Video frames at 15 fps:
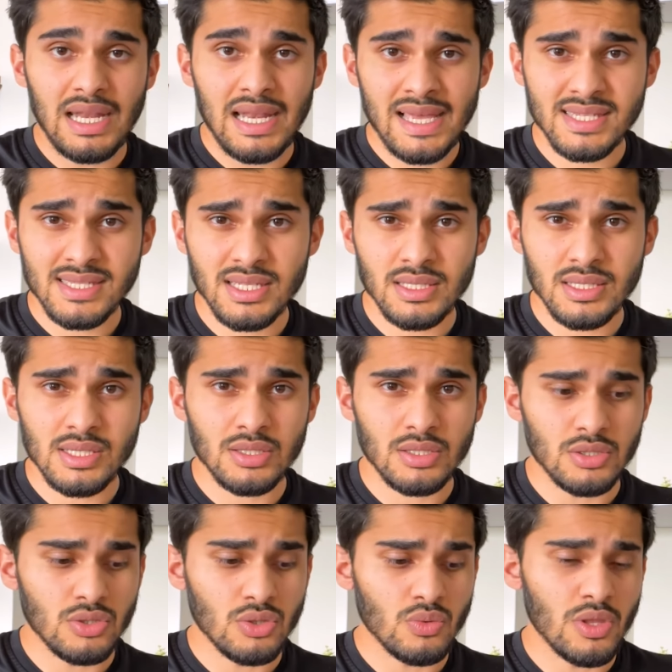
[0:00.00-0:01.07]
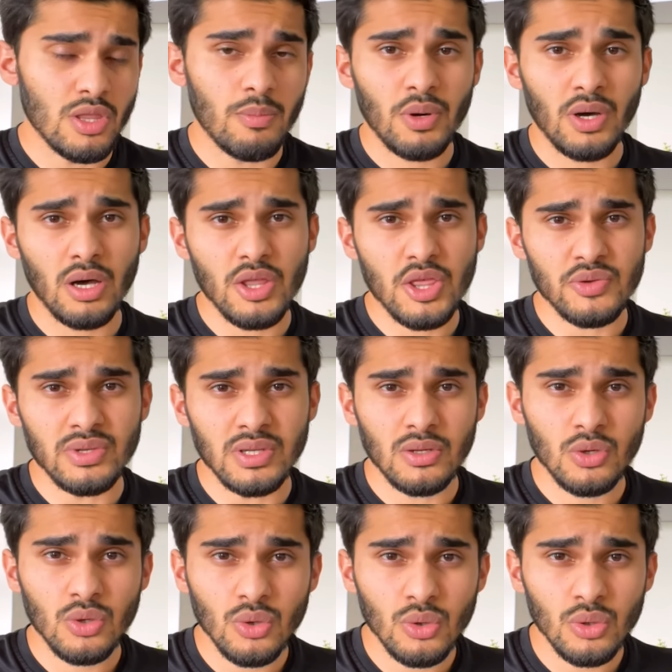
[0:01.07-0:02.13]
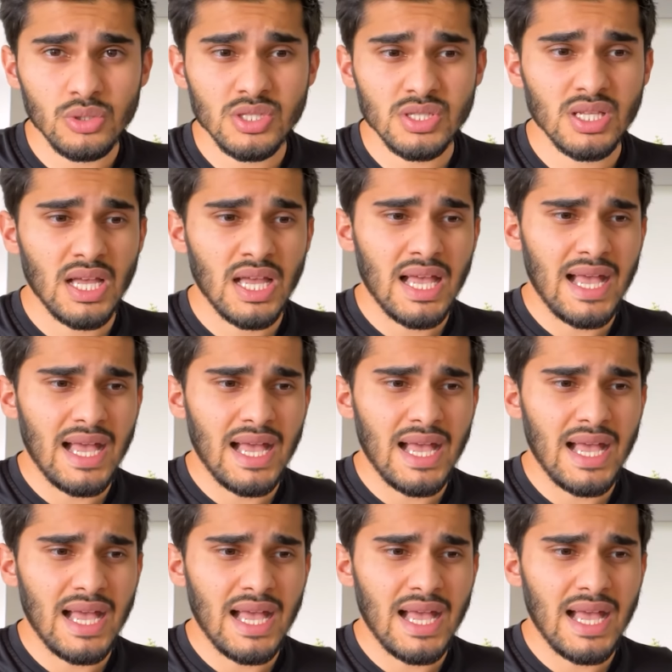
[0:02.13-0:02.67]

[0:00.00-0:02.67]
lessons to do with the part 3 course,